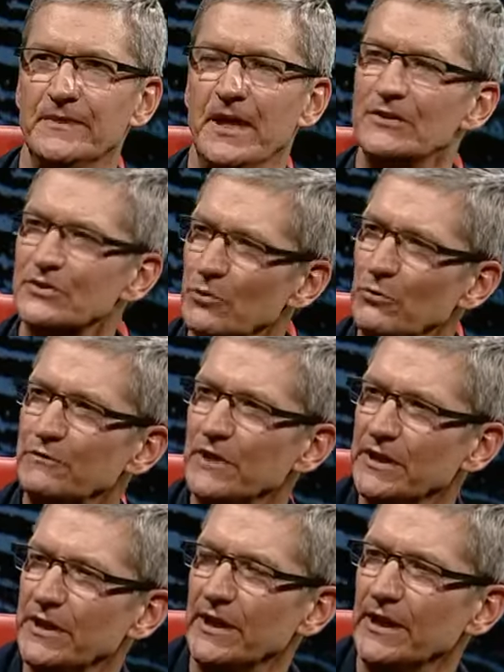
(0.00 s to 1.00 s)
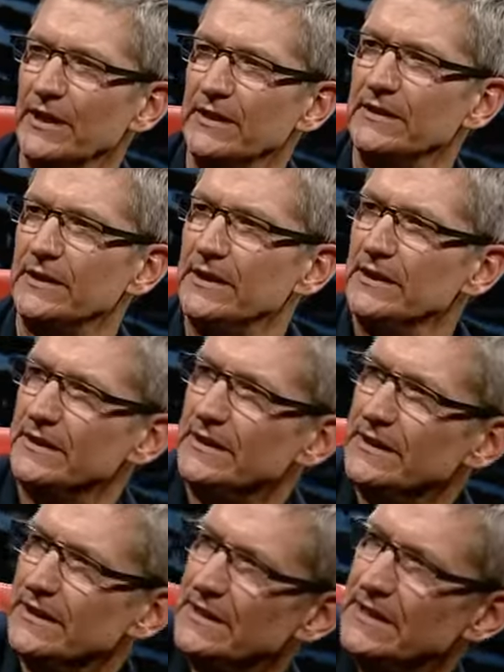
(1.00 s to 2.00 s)
No, and no, so I've actually heard you're a lot
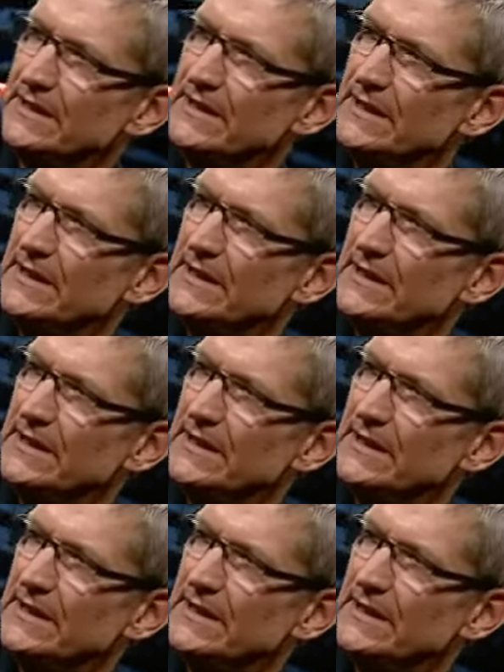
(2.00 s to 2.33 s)
less secretive,